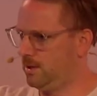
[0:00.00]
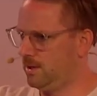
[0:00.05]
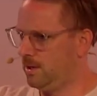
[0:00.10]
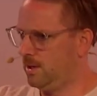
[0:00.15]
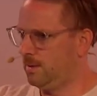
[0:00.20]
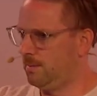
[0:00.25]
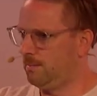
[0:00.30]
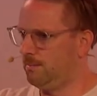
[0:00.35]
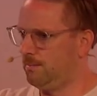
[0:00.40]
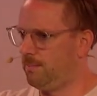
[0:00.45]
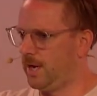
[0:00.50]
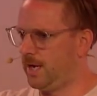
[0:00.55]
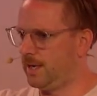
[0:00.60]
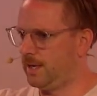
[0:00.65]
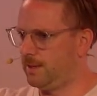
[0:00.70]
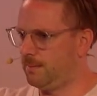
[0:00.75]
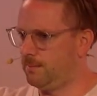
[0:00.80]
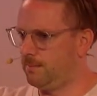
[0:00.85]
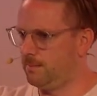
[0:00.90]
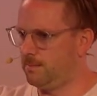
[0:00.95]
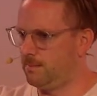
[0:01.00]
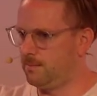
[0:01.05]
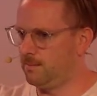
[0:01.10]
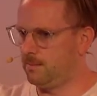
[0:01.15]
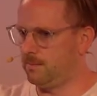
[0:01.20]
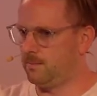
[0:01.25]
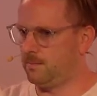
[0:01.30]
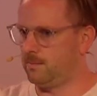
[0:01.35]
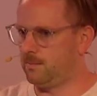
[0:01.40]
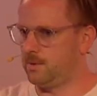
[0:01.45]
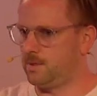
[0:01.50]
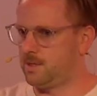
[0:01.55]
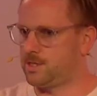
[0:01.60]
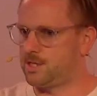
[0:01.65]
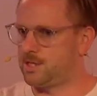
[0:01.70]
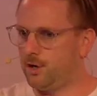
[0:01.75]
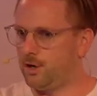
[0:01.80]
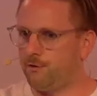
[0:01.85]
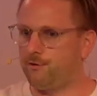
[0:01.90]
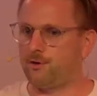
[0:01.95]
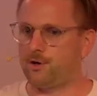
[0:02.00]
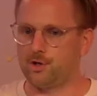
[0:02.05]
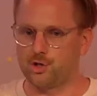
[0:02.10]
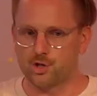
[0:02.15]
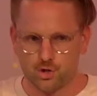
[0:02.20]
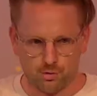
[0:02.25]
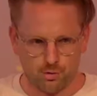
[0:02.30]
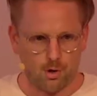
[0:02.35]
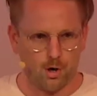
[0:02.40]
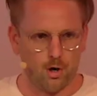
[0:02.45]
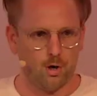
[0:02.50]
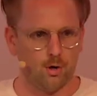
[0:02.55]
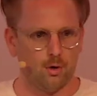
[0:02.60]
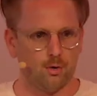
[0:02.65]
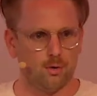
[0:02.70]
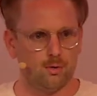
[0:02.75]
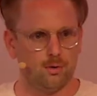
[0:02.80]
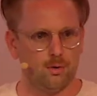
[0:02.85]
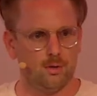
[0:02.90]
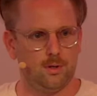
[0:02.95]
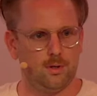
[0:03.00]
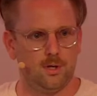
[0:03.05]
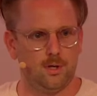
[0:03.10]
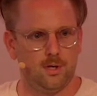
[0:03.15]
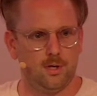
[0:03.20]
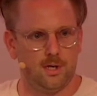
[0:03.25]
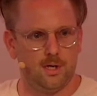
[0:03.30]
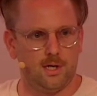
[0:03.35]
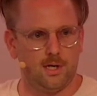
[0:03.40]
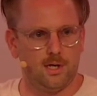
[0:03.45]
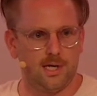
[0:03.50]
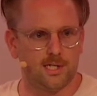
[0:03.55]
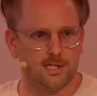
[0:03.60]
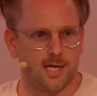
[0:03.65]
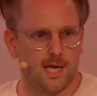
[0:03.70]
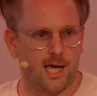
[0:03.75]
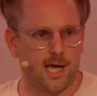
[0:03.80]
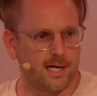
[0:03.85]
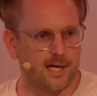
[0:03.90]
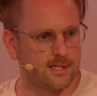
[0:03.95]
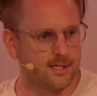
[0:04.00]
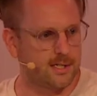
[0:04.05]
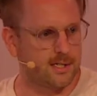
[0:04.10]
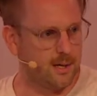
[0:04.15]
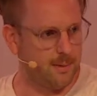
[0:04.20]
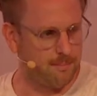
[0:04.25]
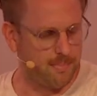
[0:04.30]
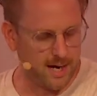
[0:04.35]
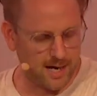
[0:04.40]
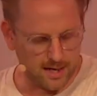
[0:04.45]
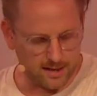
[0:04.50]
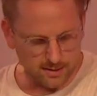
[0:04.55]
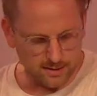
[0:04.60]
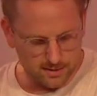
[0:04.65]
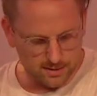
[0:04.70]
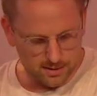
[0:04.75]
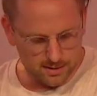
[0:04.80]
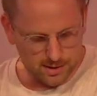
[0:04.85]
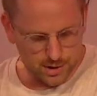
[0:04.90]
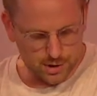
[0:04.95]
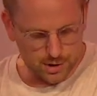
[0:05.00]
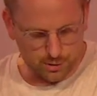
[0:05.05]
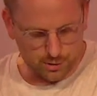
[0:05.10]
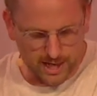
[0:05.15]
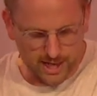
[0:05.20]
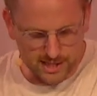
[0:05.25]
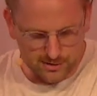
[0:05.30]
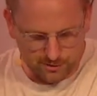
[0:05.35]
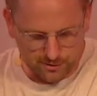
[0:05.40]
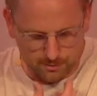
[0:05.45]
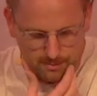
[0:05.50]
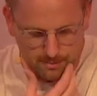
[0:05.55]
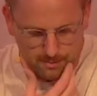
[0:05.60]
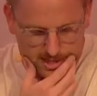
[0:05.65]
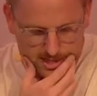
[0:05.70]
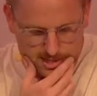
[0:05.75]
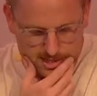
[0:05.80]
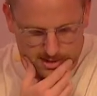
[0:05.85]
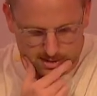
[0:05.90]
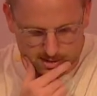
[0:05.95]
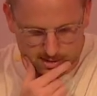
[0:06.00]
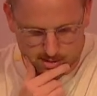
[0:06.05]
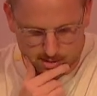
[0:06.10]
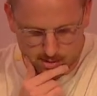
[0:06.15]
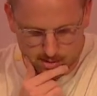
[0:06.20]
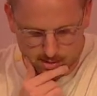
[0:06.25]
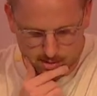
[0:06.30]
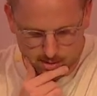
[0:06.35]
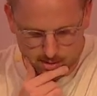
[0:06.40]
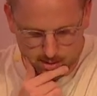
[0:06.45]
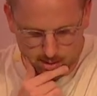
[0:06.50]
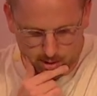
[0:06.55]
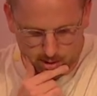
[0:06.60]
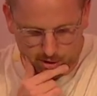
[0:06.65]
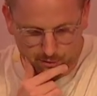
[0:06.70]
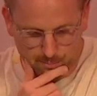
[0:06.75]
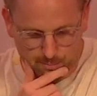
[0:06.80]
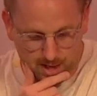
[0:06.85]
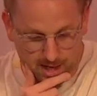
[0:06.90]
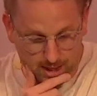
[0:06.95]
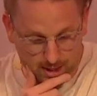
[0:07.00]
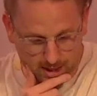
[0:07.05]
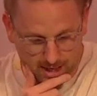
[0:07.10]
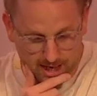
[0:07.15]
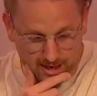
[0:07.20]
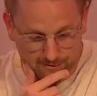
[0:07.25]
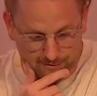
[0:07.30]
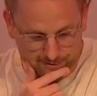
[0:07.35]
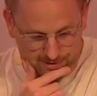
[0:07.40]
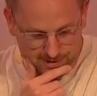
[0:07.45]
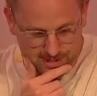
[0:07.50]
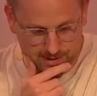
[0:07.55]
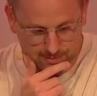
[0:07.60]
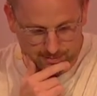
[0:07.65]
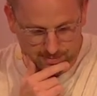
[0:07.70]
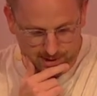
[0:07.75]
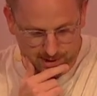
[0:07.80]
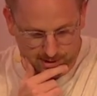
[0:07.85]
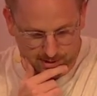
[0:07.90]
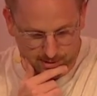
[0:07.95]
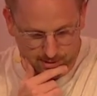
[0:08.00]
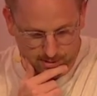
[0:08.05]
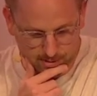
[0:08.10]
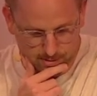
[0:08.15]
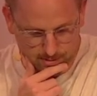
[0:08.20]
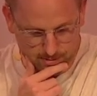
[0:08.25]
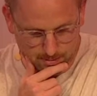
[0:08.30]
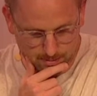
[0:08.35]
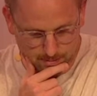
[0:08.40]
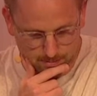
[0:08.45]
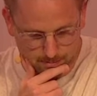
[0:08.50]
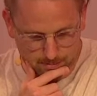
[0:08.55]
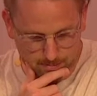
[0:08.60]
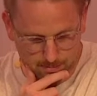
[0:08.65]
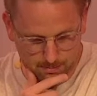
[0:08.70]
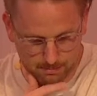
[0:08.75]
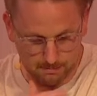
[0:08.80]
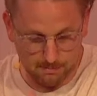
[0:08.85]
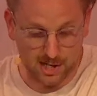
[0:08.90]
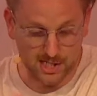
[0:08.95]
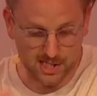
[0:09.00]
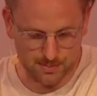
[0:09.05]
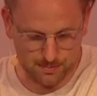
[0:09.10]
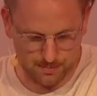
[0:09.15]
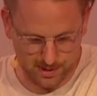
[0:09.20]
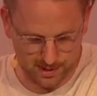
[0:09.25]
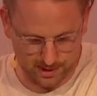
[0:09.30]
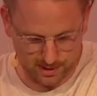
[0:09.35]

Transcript: But self-control is actually about transformation of my life for something much bigger.